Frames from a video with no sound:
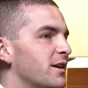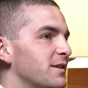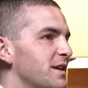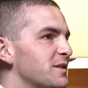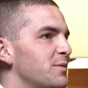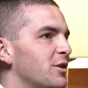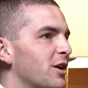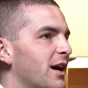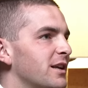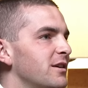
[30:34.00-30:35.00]
thanks be to
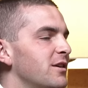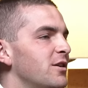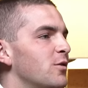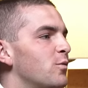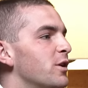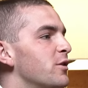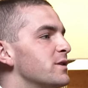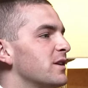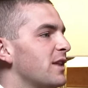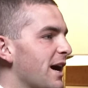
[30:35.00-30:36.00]
God, where there's
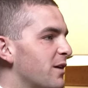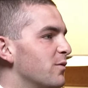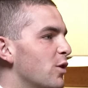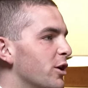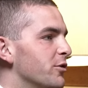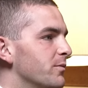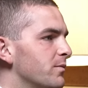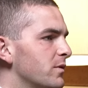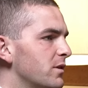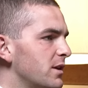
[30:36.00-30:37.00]
a lack of water.
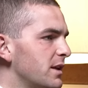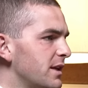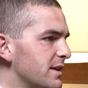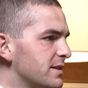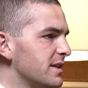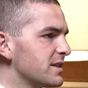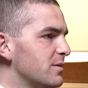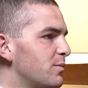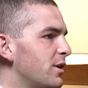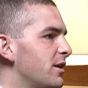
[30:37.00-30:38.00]
It exists,
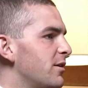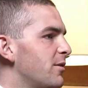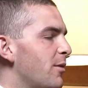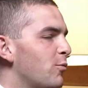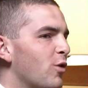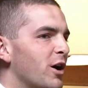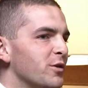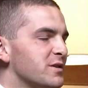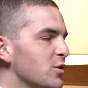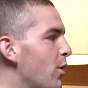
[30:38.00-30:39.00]
but water
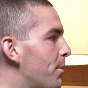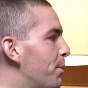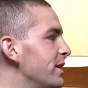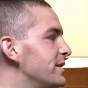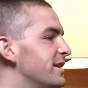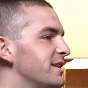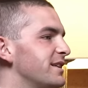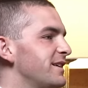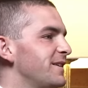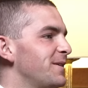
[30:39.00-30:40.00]
is so abundant.
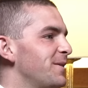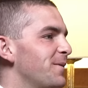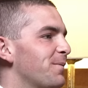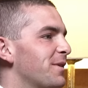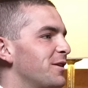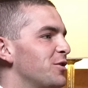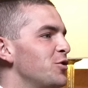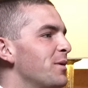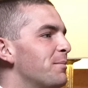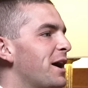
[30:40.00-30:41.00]
The yes.
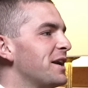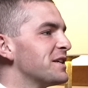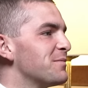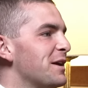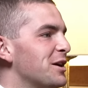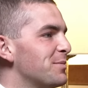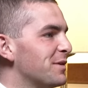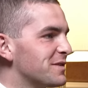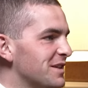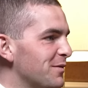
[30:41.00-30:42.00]
human body is made up
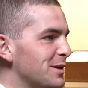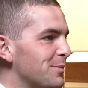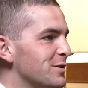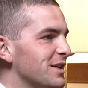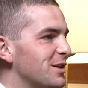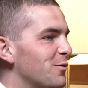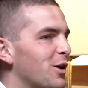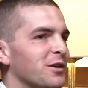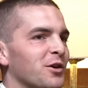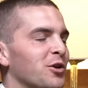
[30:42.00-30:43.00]
of 70% of
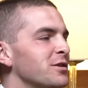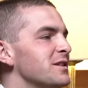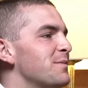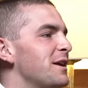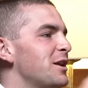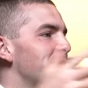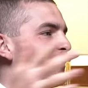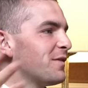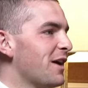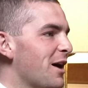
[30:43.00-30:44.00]
water. The earth is made up
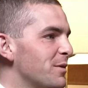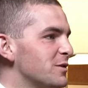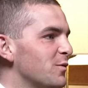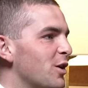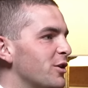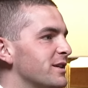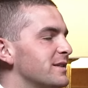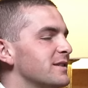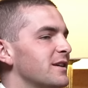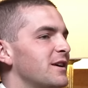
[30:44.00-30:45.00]
of how much of water
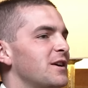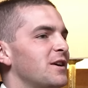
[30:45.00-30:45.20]
exists.